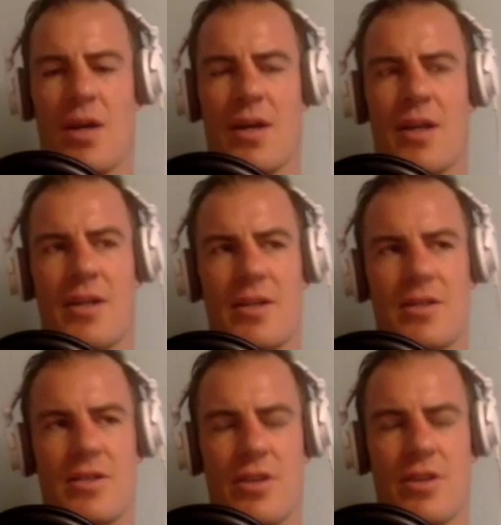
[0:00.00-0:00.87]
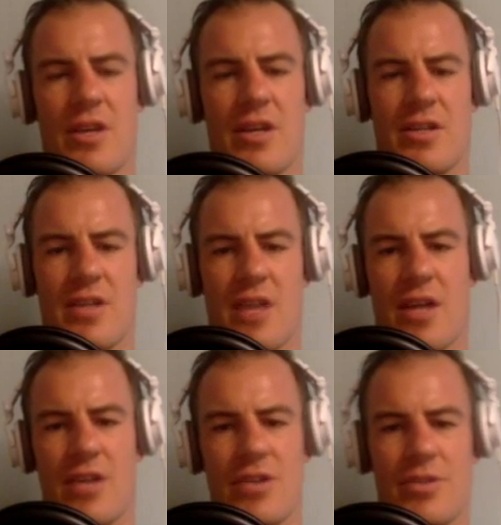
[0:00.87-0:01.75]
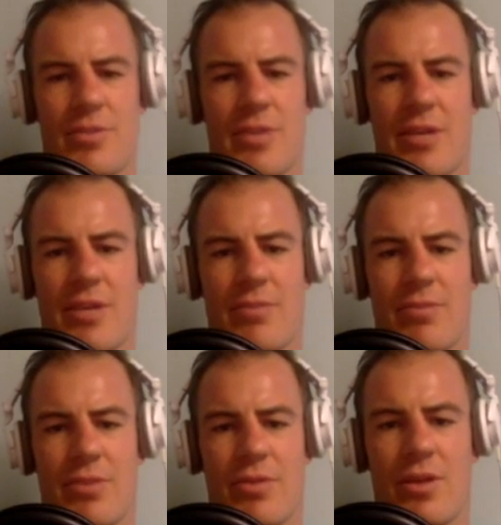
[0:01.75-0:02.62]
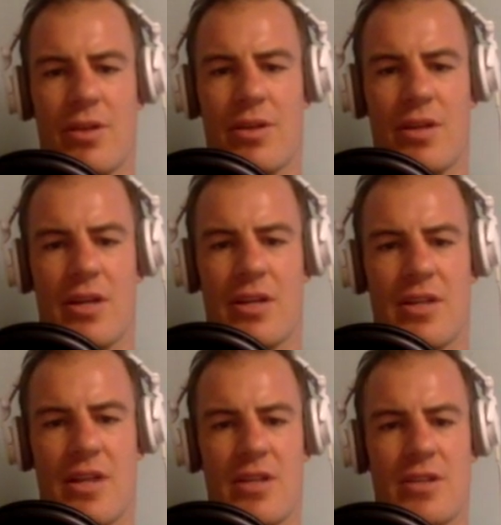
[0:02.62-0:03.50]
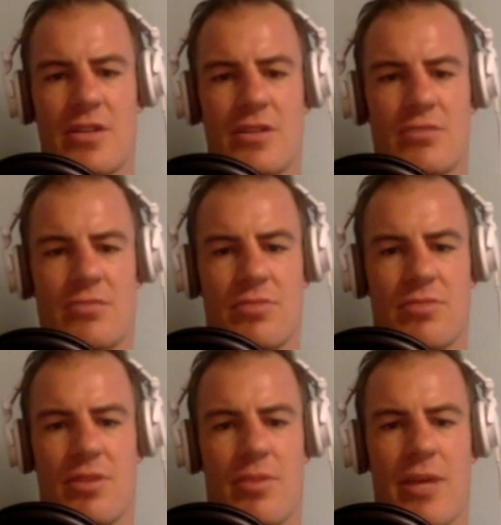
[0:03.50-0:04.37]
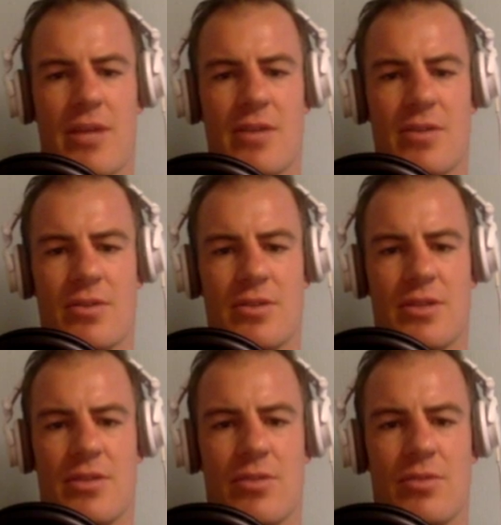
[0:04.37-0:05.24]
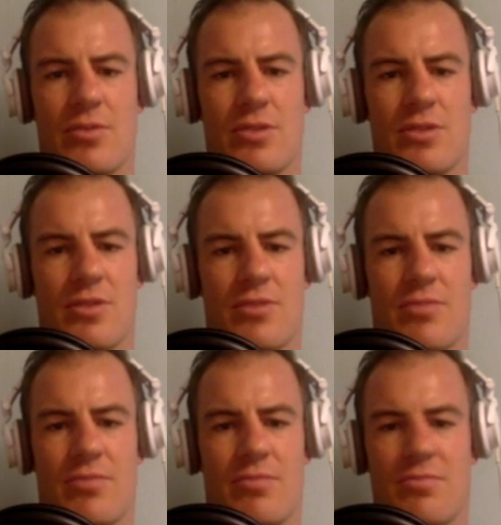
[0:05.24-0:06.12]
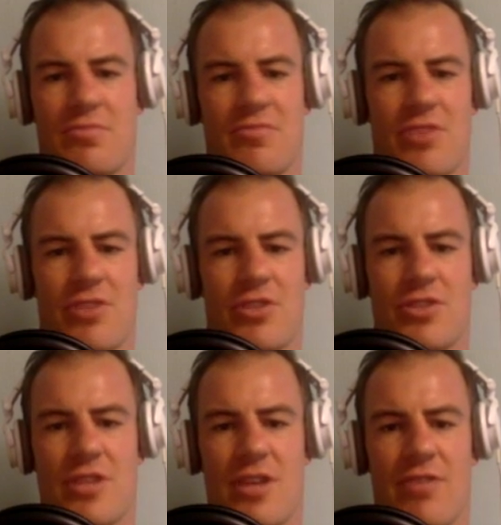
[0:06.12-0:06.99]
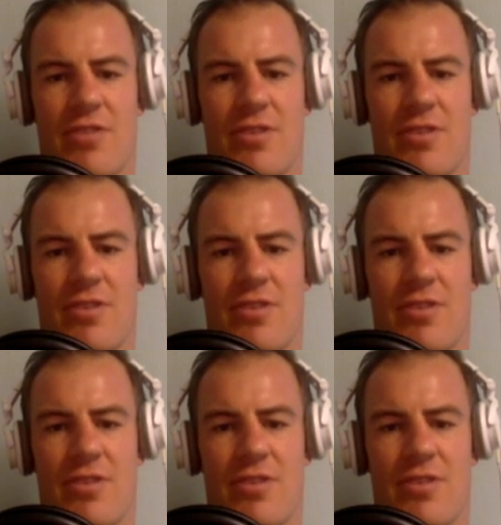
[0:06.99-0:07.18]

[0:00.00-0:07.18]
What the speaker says: and so has that country been milled at any stage in the past, or is it all just sort of virgin stuff?